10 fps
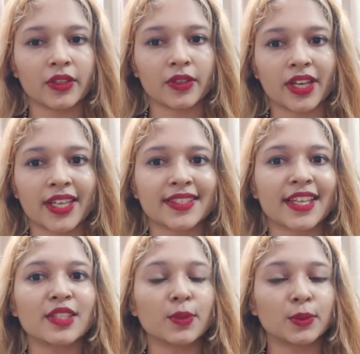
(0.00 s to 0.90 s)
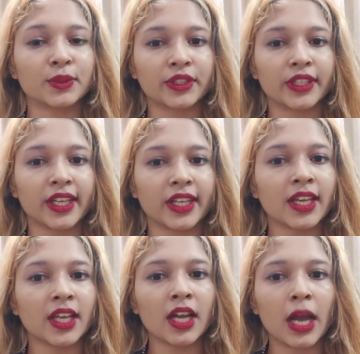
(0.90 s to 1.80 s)
You guys can totally
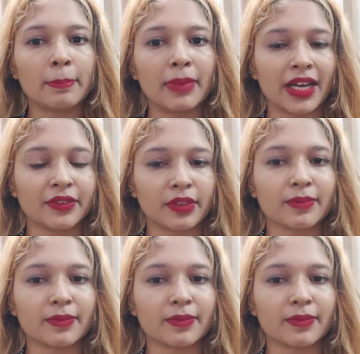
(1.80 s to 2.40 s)
buy from